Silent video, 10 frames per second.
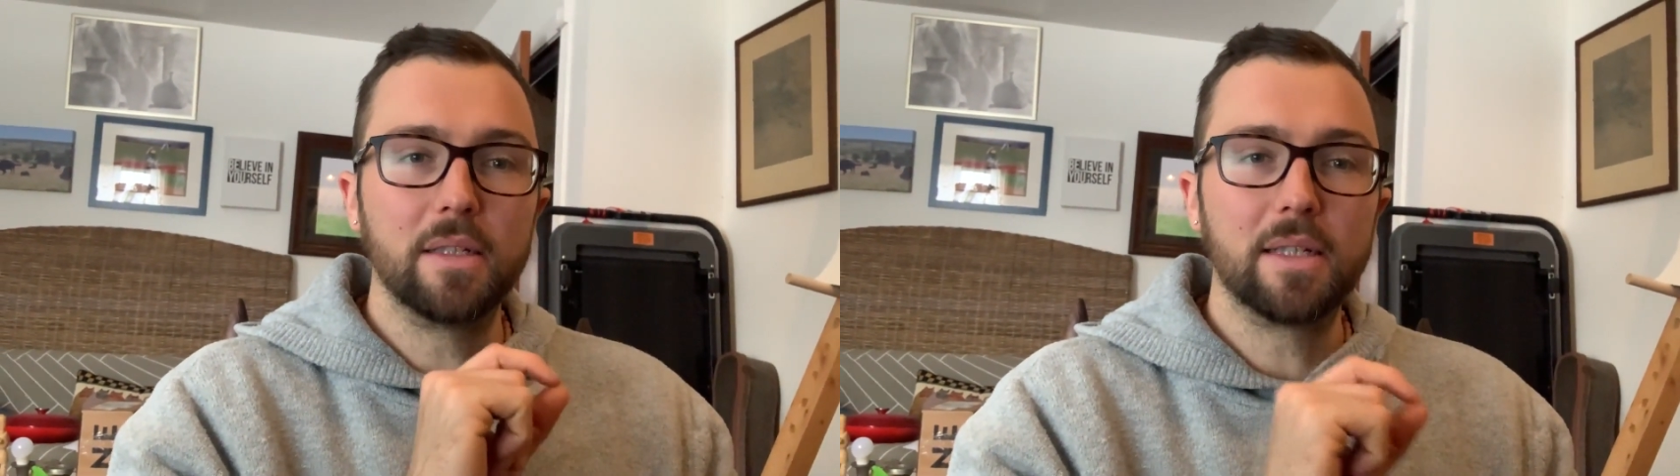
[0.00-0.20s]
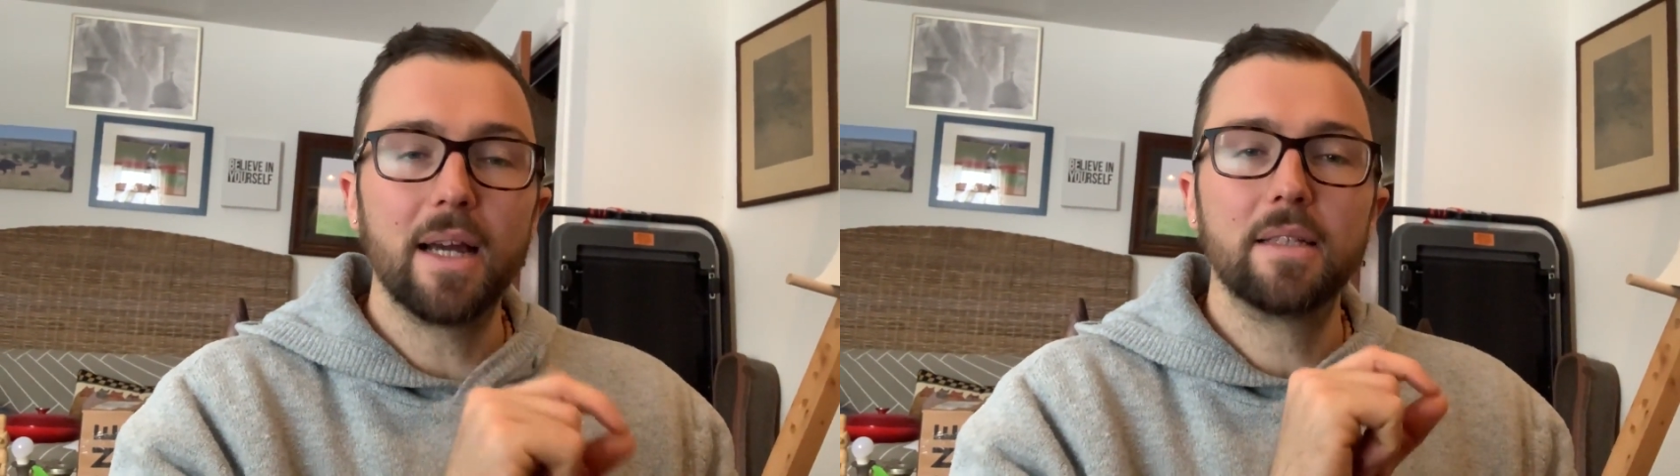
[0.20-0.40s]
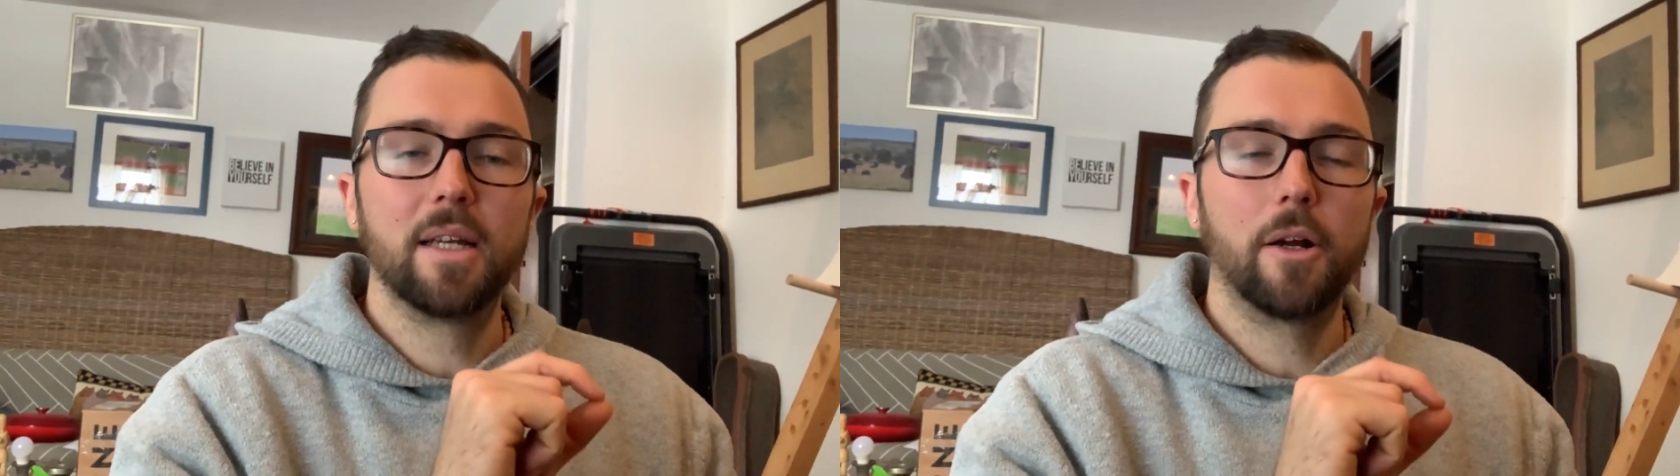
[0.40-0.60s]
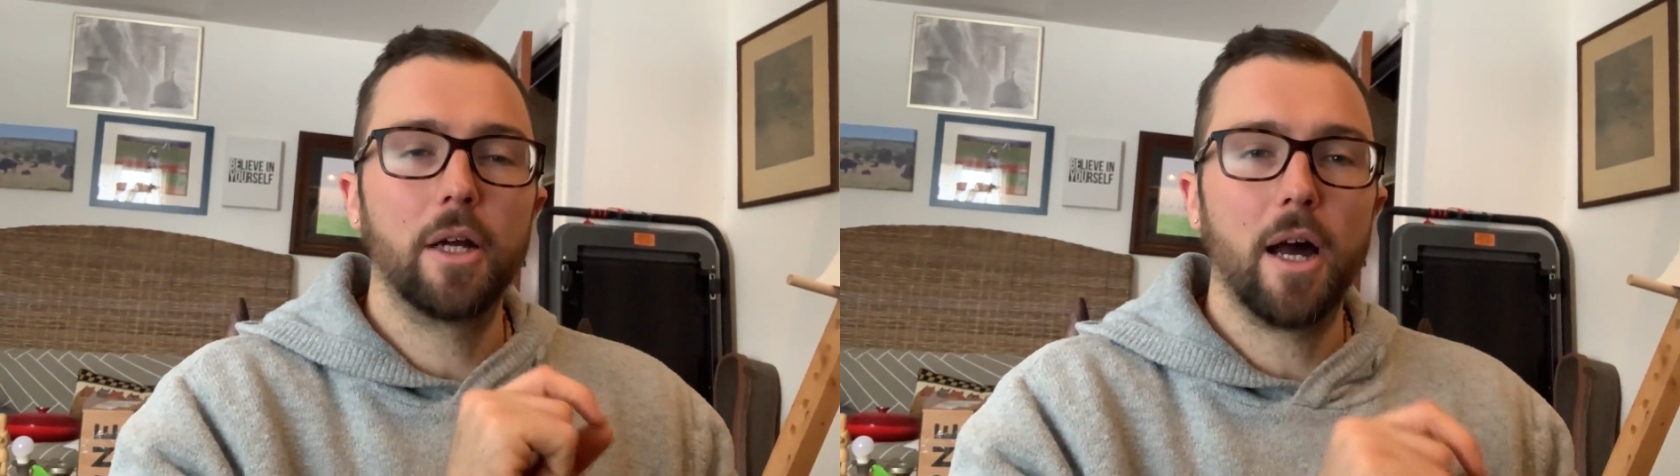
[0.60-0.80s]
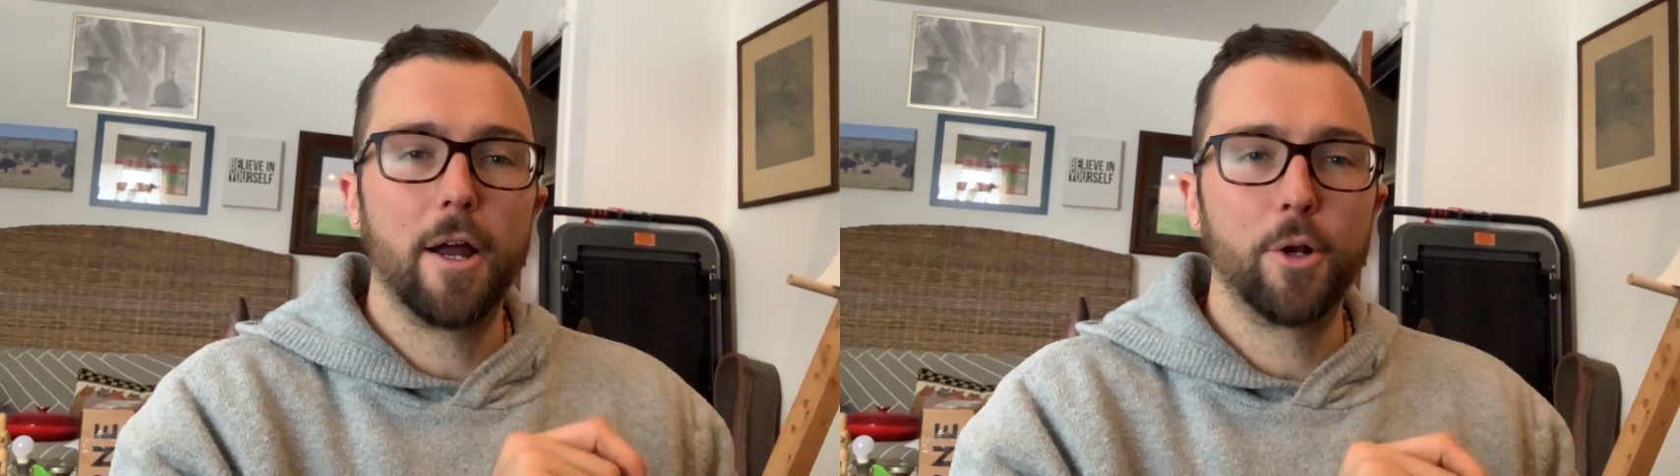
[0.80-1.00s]

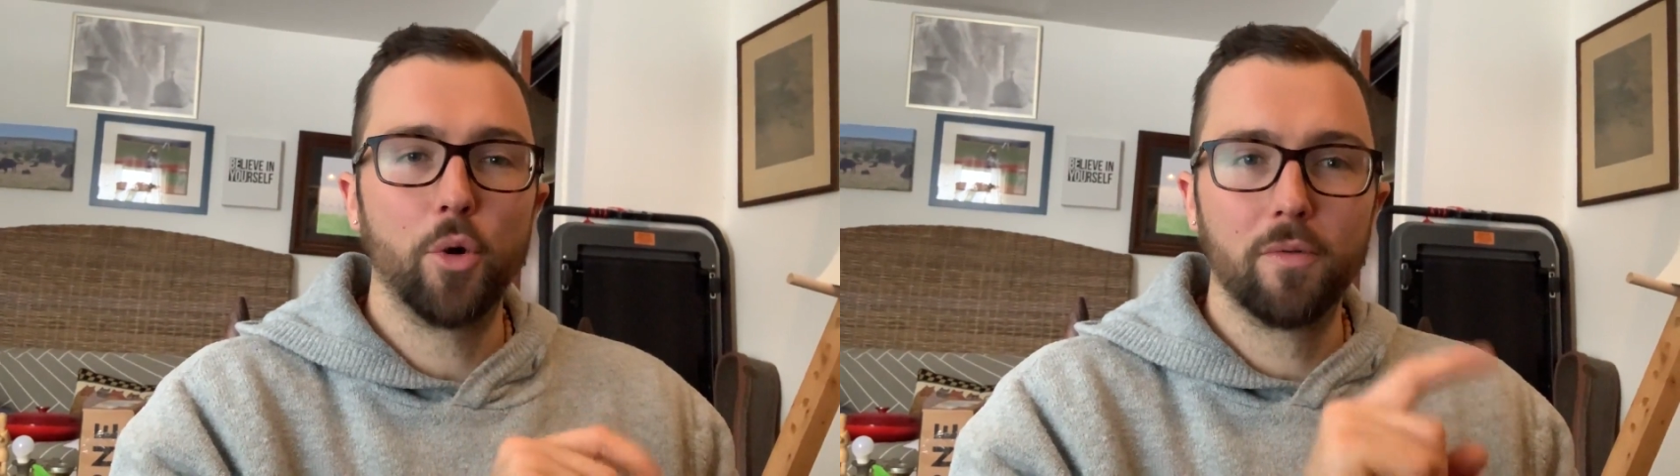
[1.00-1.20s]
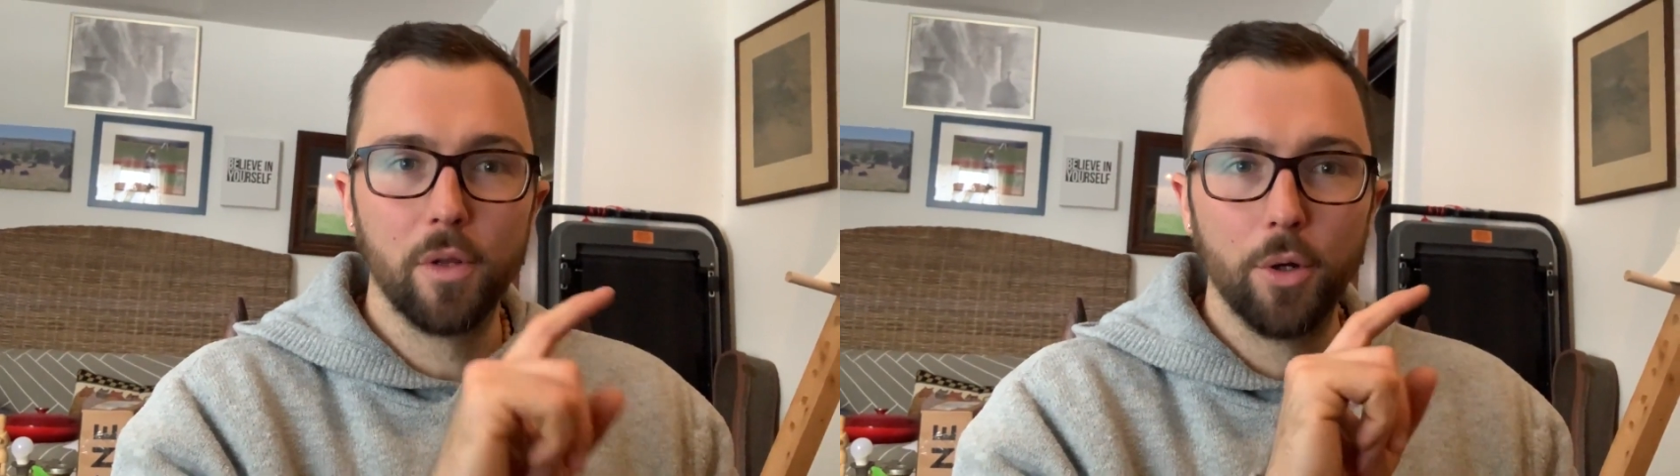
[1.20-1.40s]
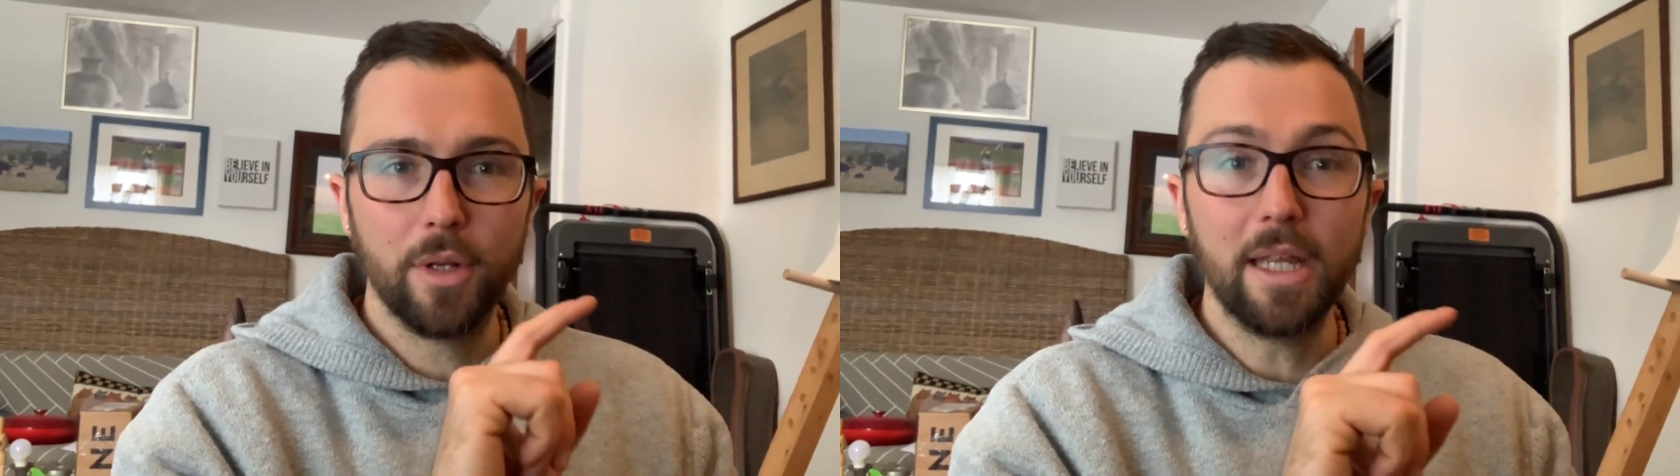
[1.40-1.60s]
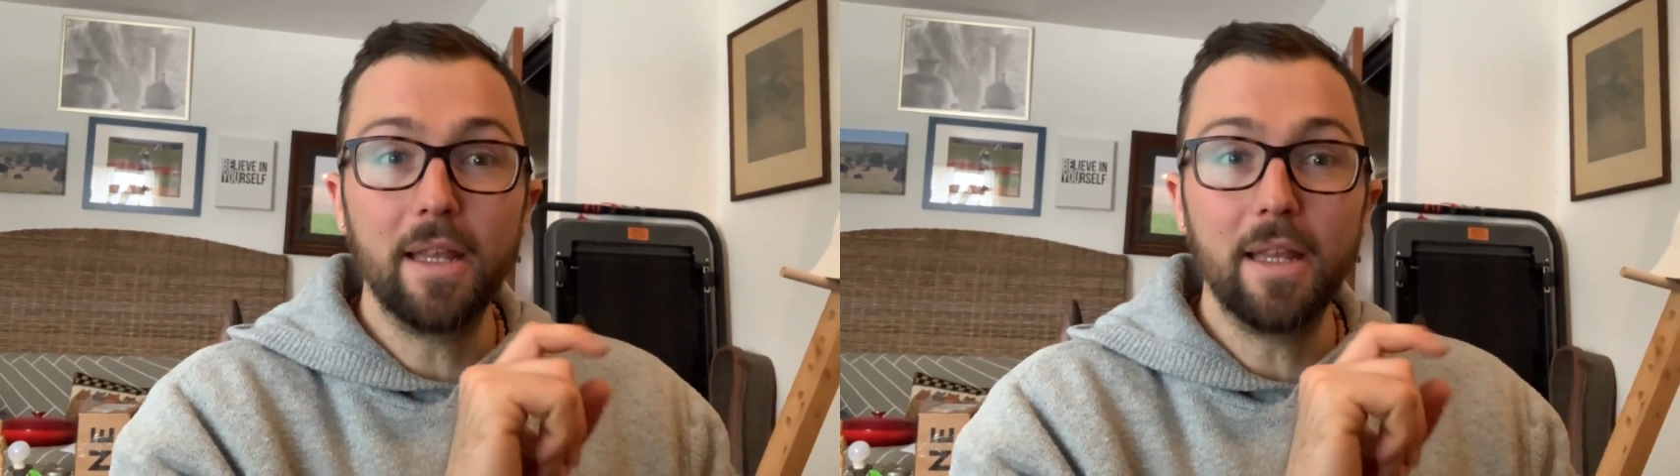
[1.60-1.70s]
dietary iron overload